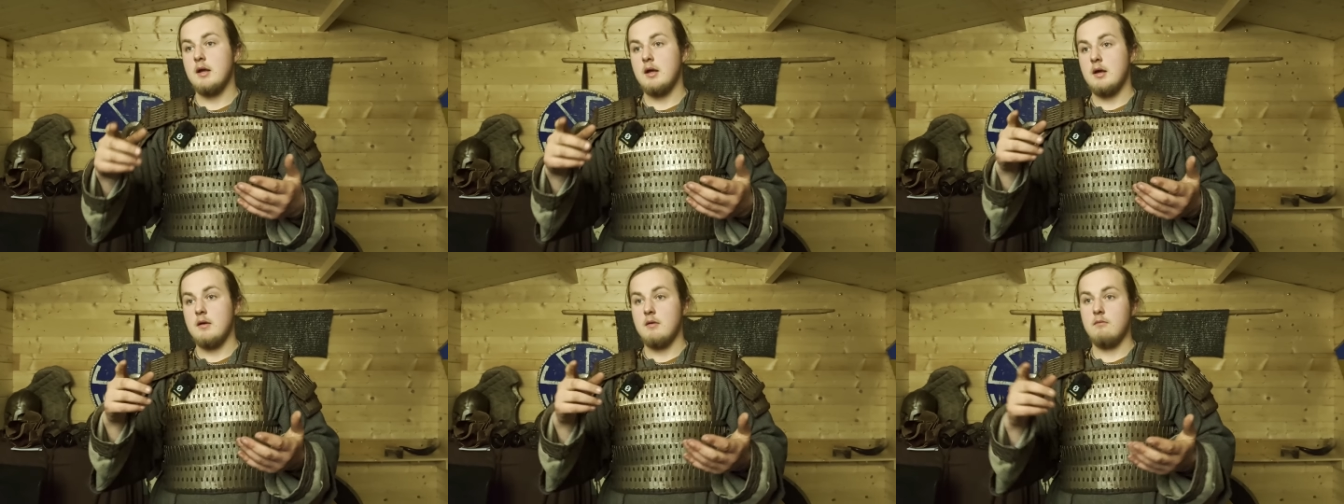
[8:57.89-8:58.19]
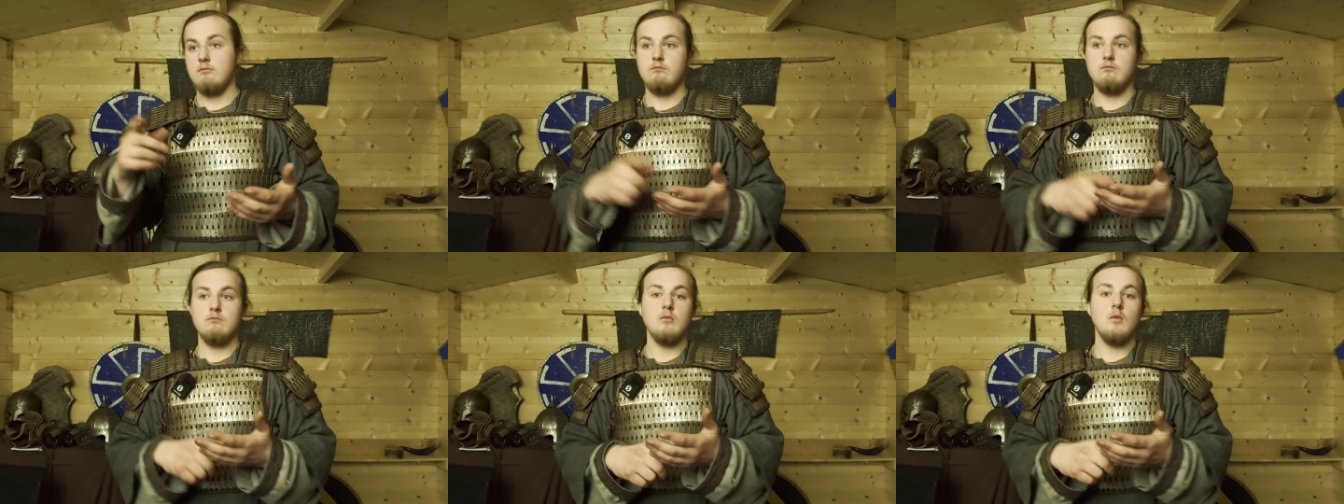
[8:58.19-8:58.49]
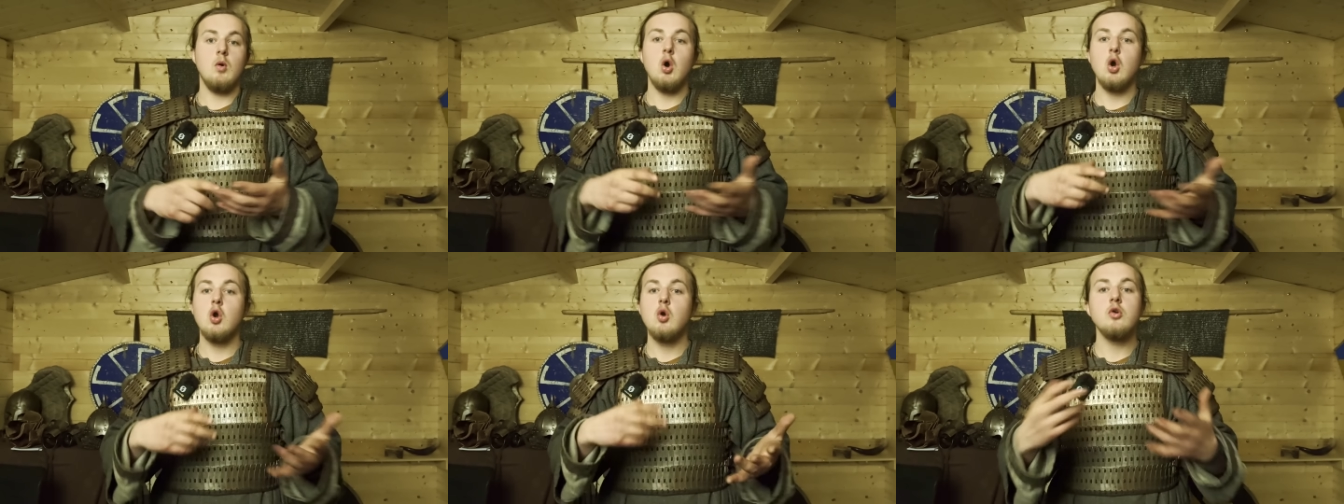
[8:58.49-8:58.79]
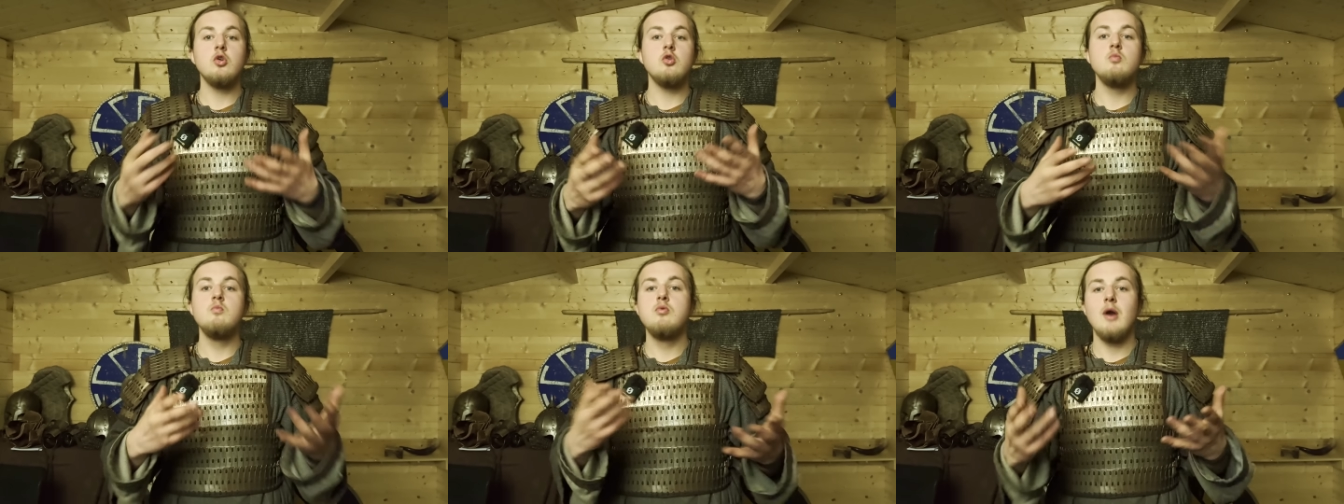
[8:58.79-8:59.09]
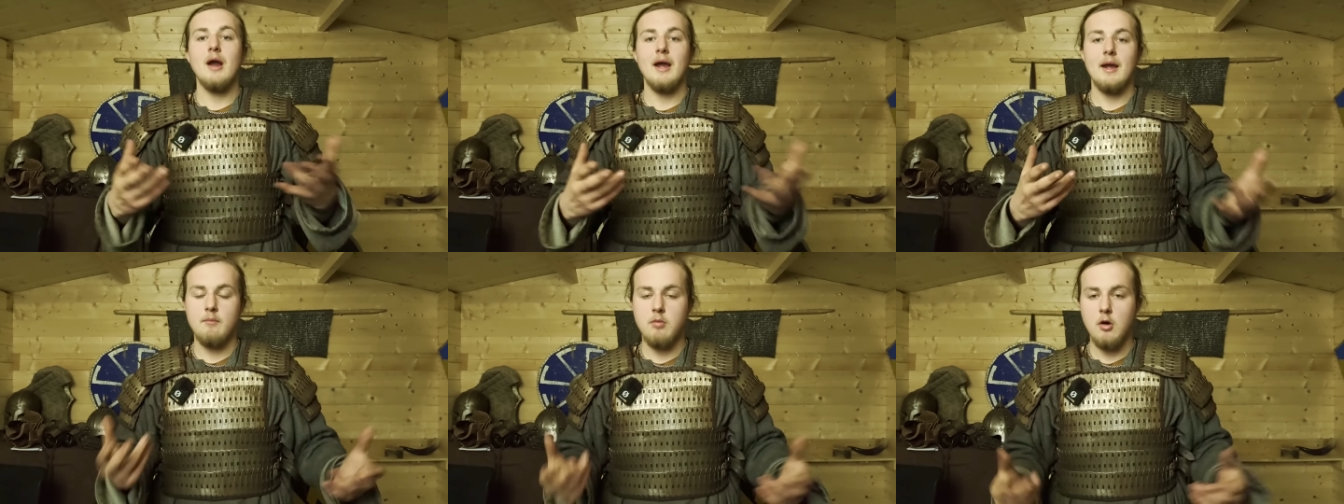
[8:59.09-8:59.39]
are going to
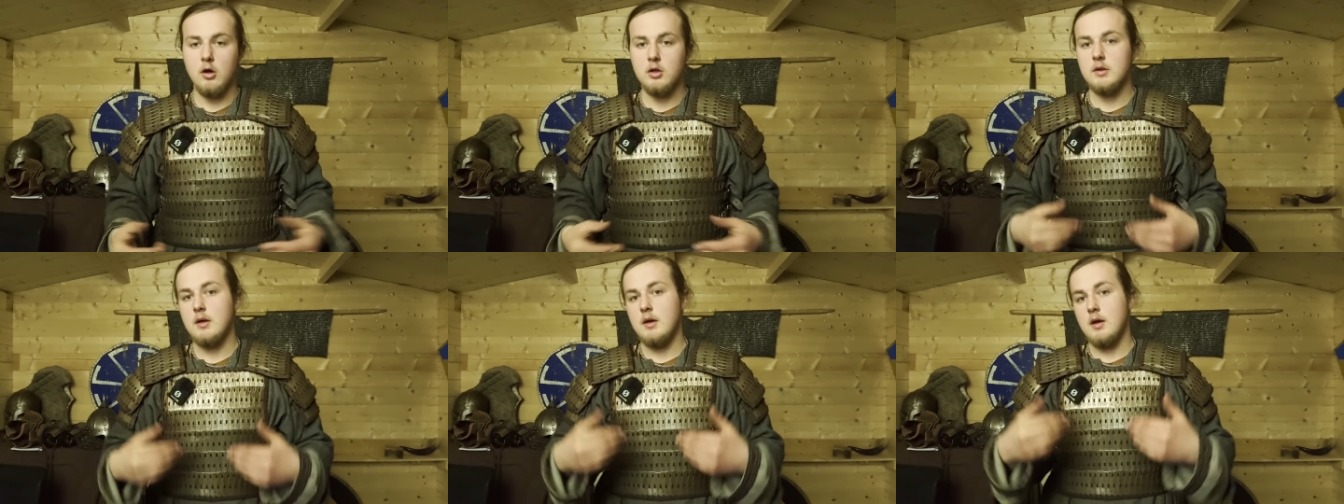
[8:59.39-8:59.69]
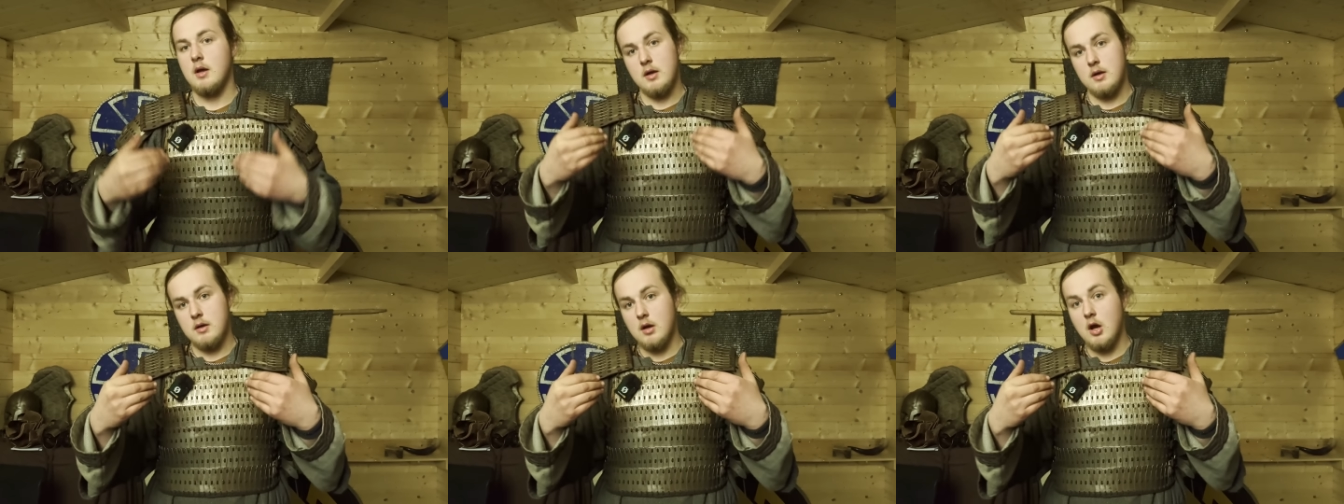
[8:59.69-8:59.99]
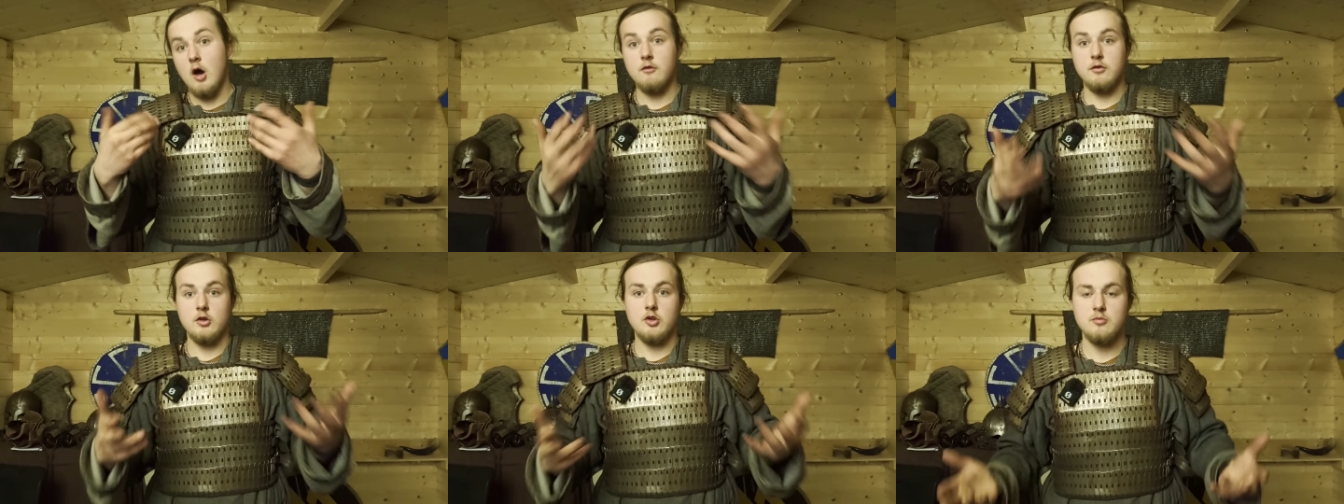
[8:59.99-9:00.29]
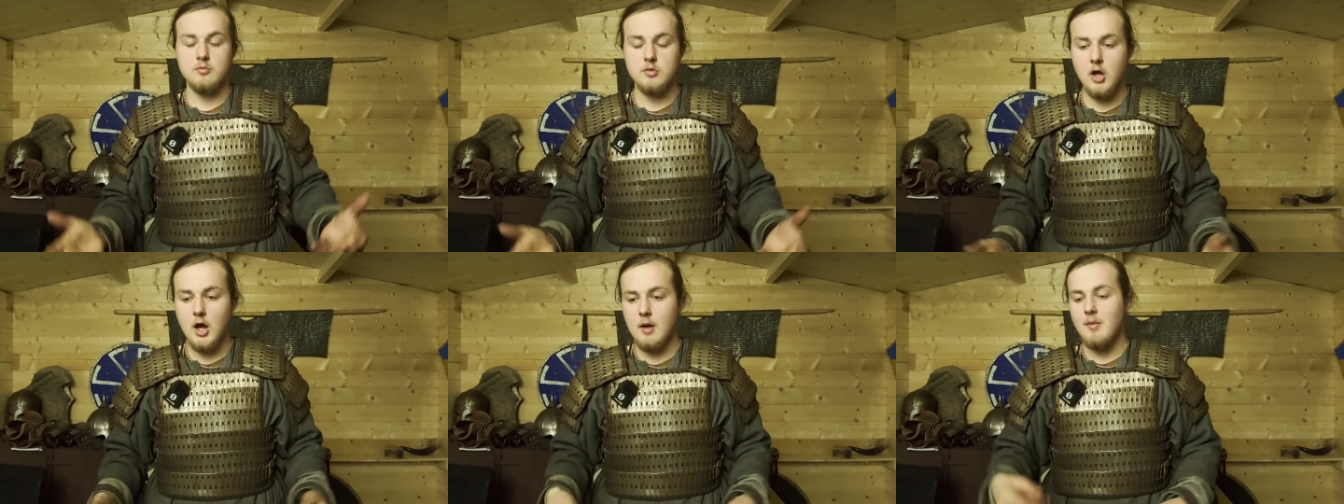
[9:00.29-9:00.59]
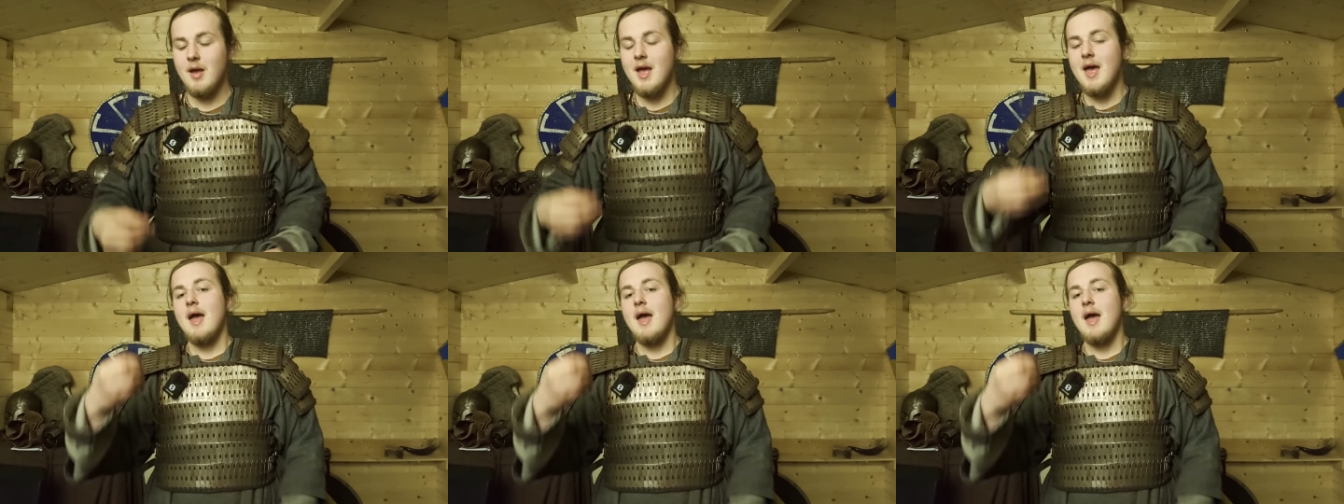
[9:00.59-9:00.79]
break apart after some time.